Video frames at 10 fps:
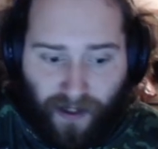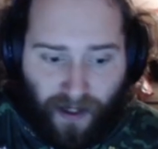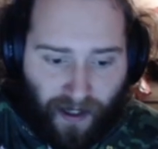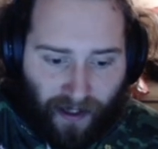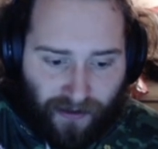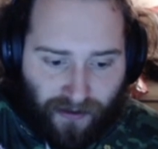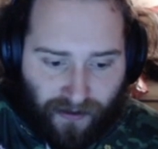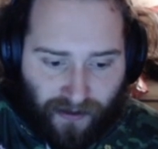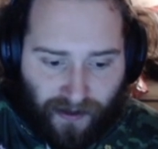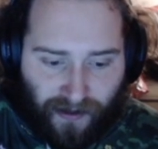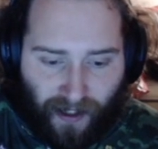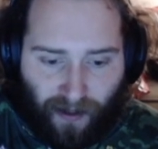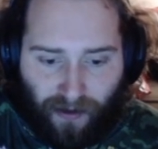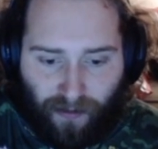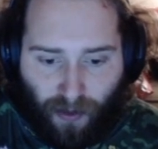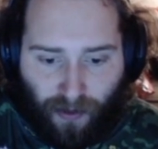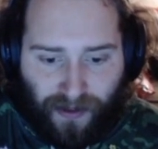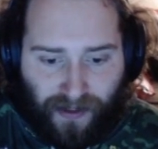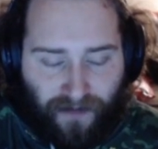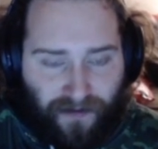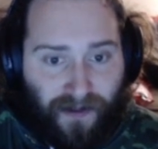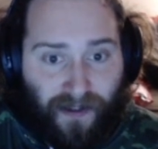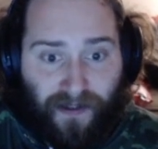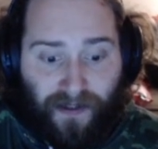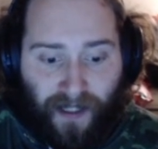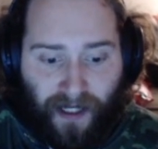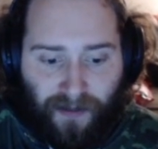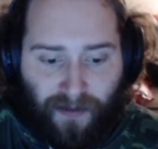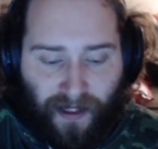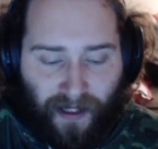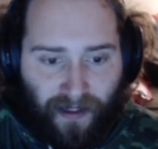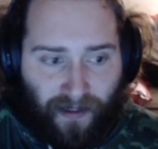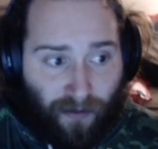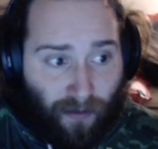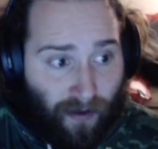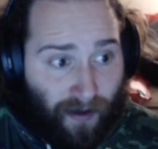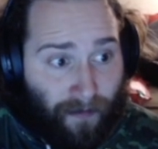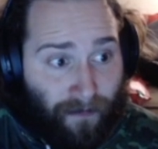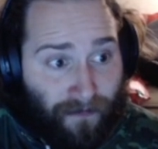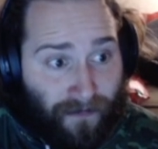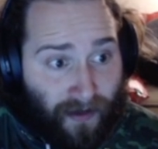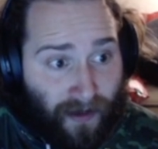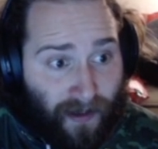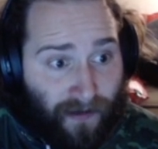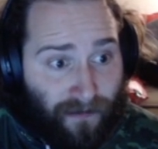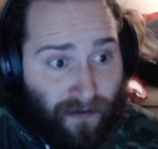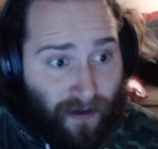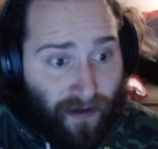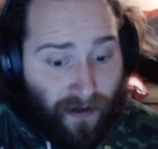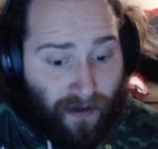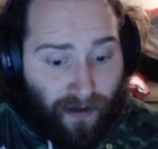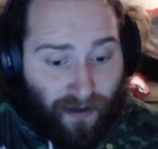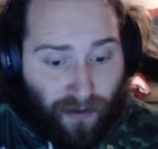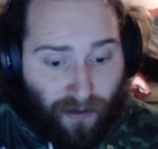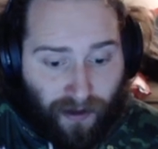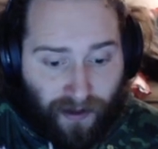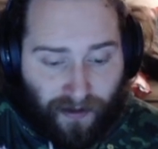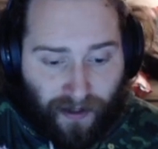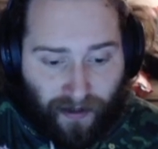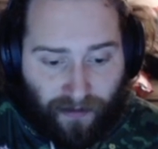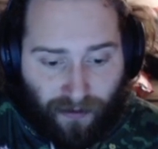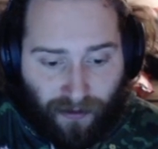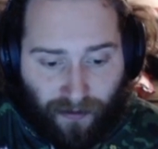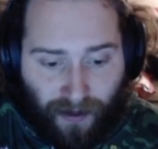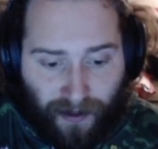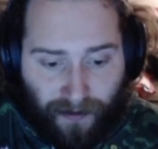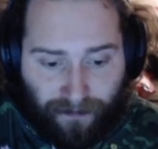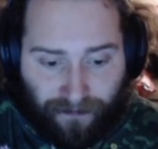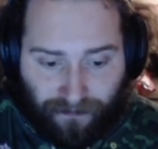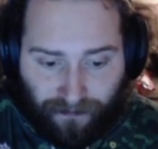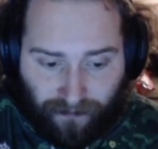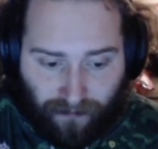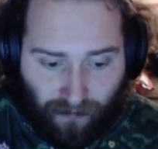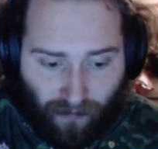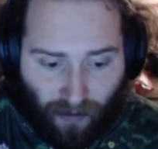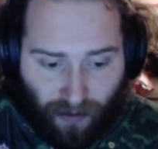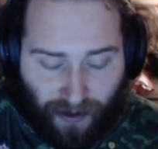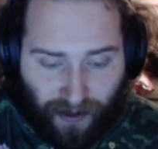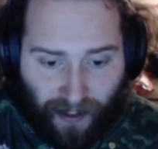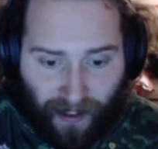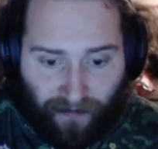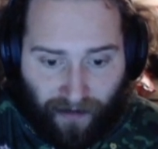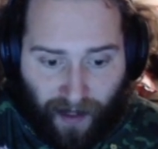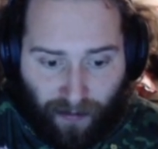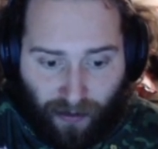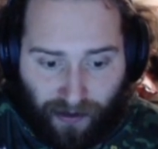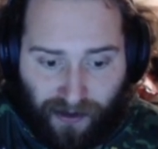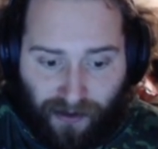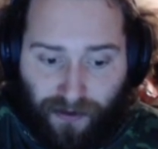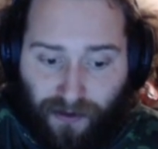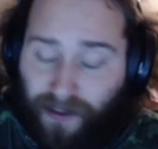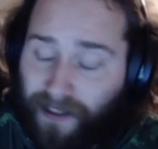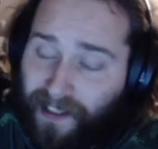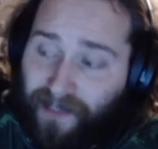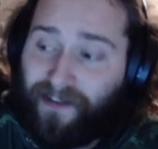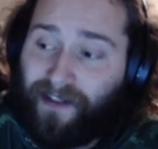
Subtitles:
And as you can see, he's got 0.76 attack speed at level 1. If you want to hit that level 3, you can have 8.2. You can even